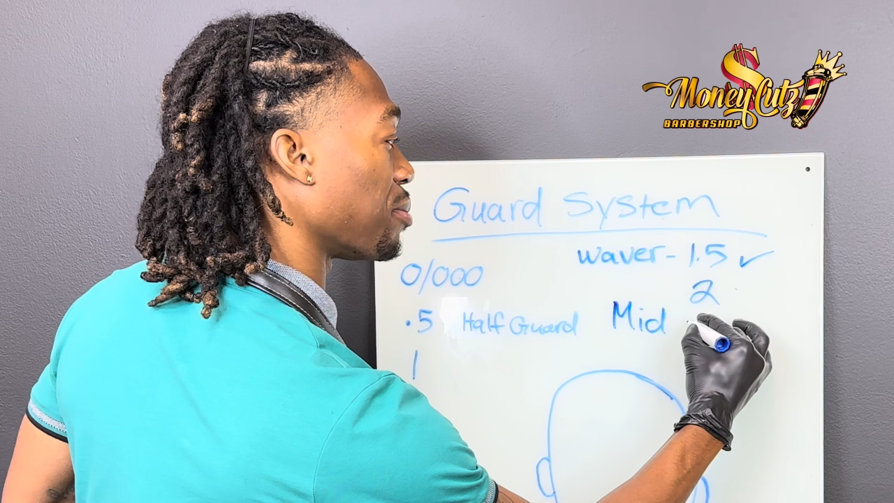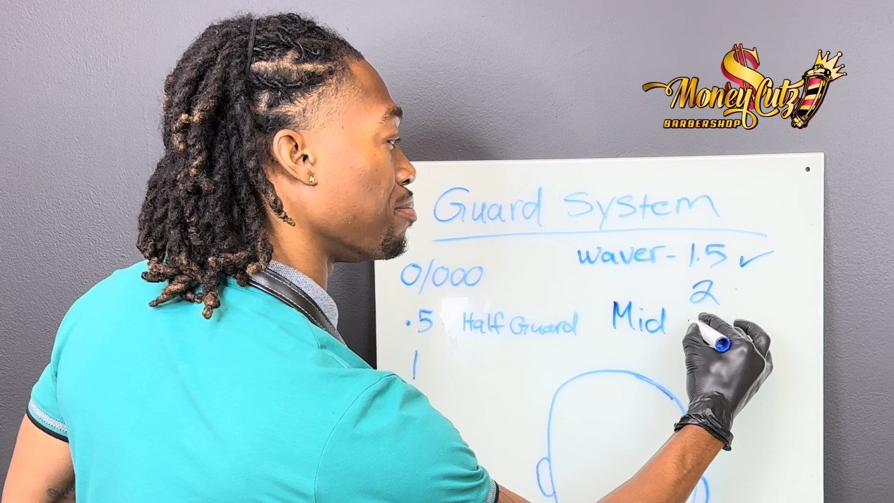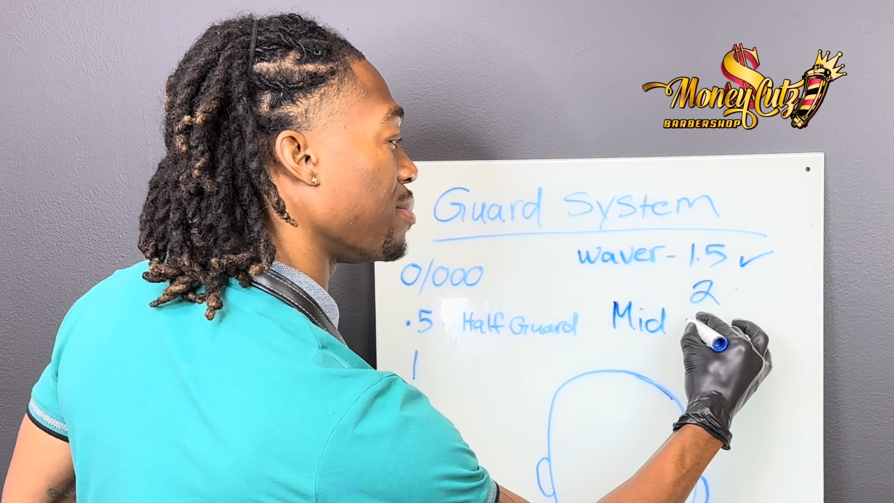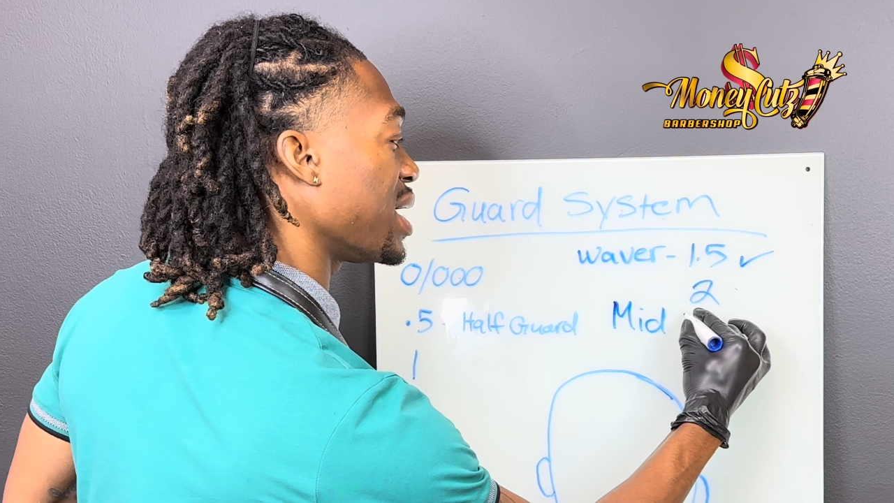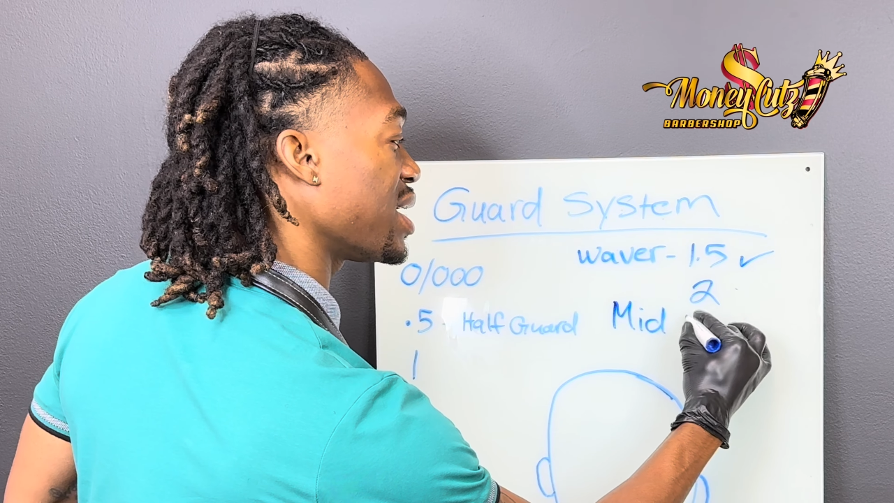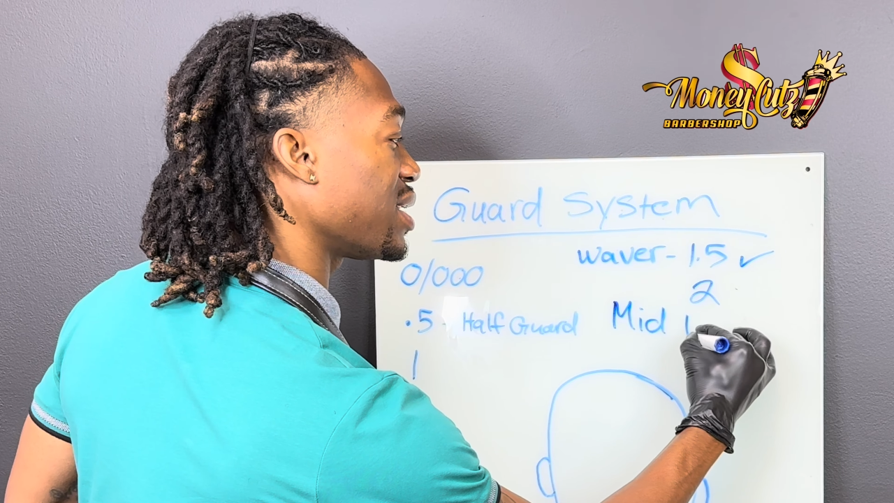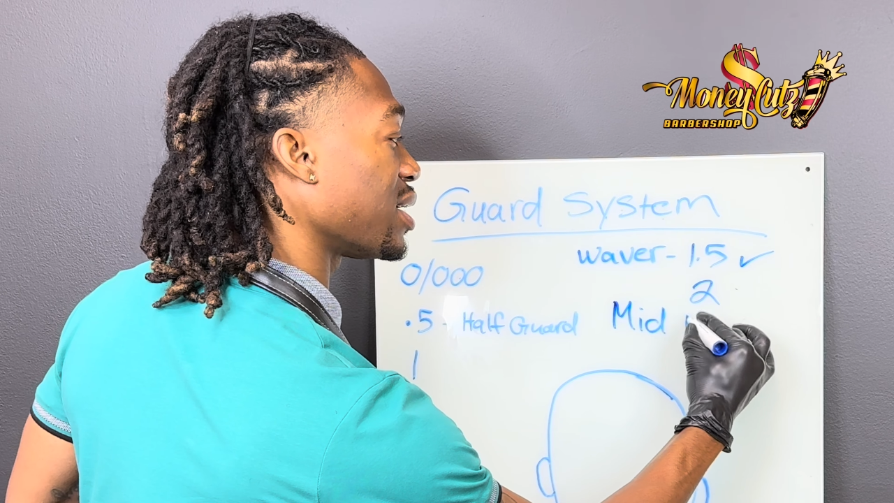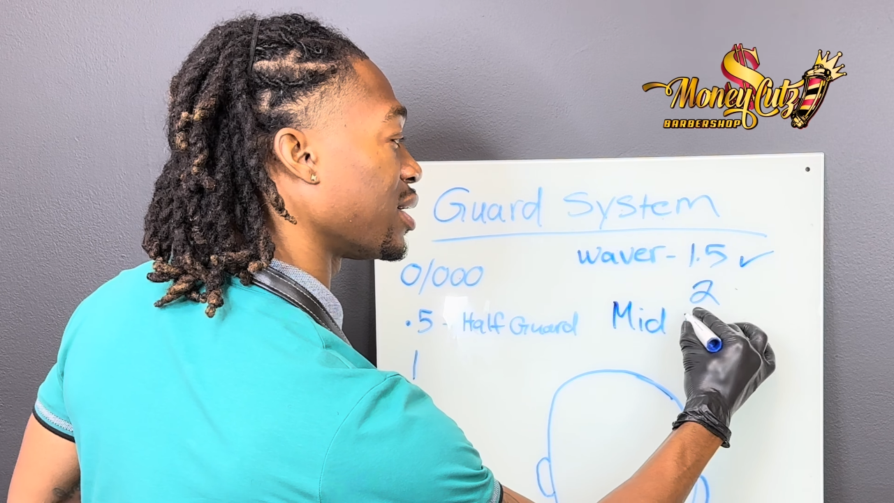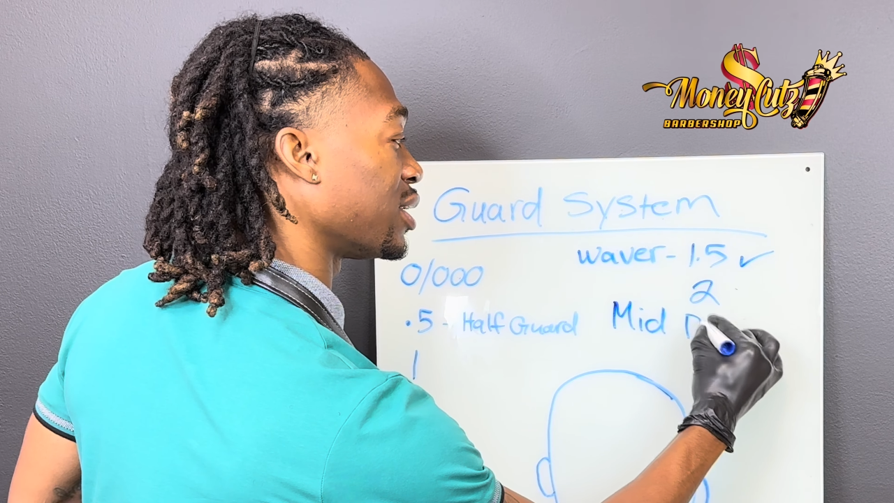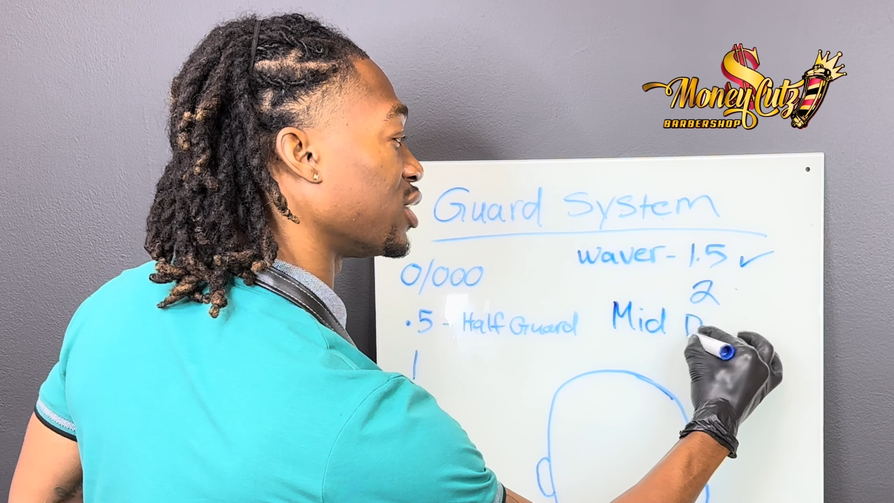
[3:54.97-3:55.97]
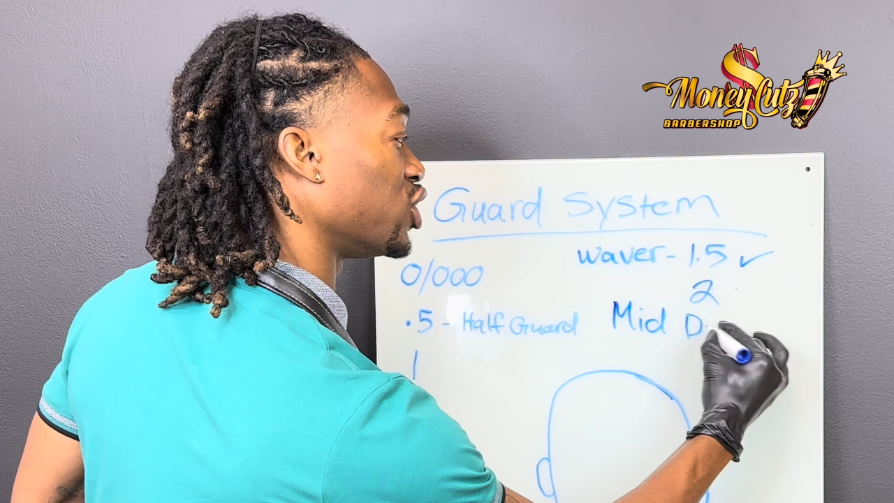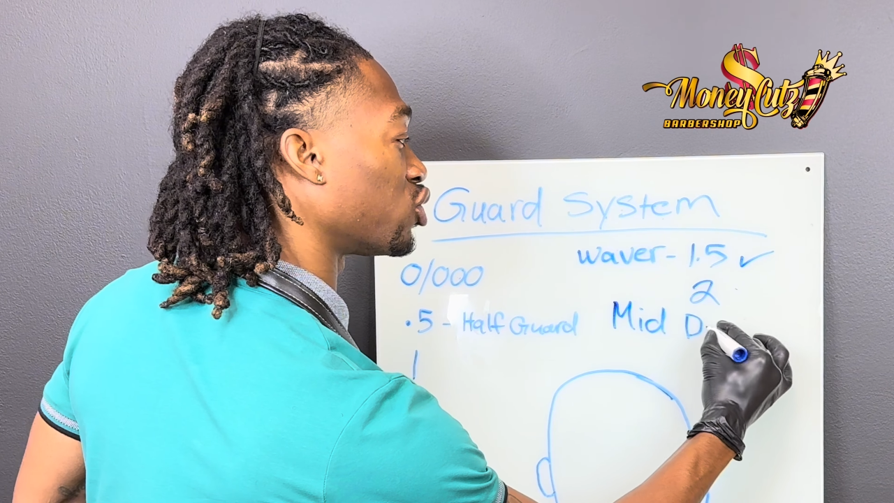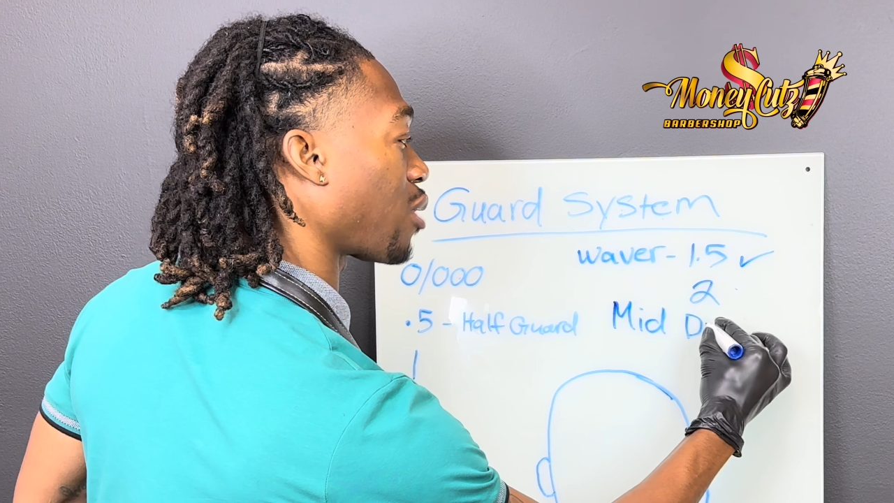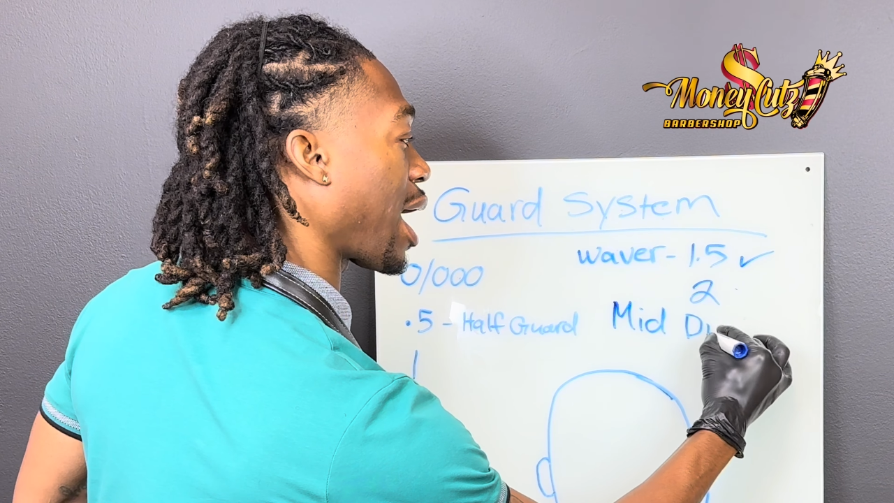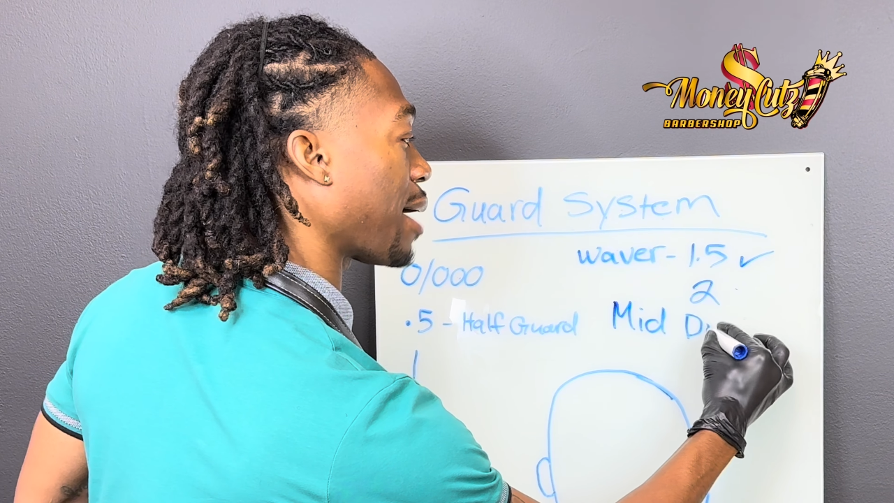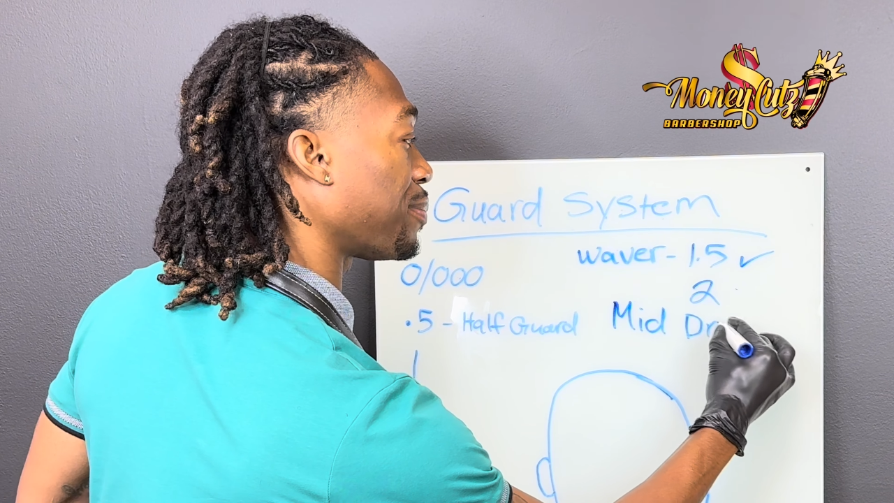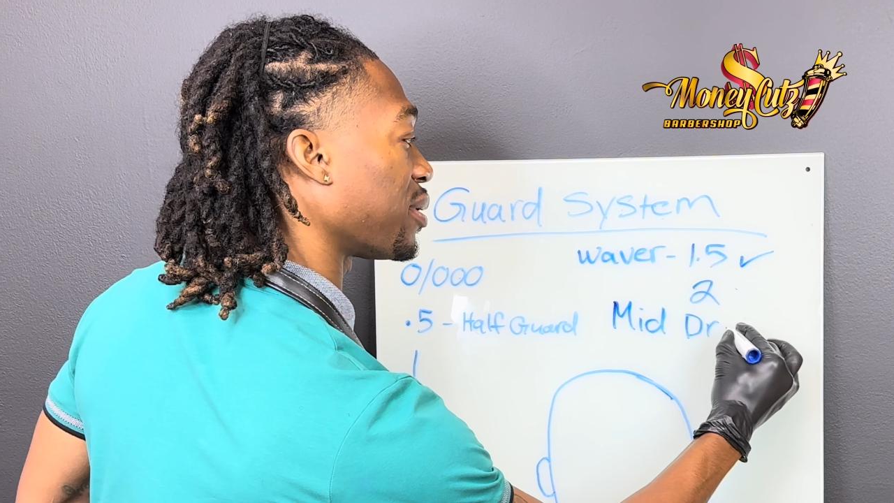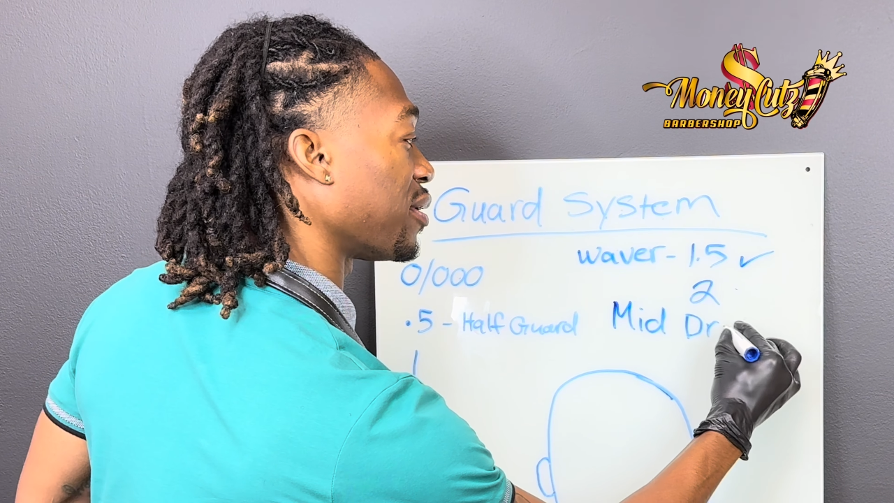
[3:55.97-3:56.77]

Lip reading: Mid drop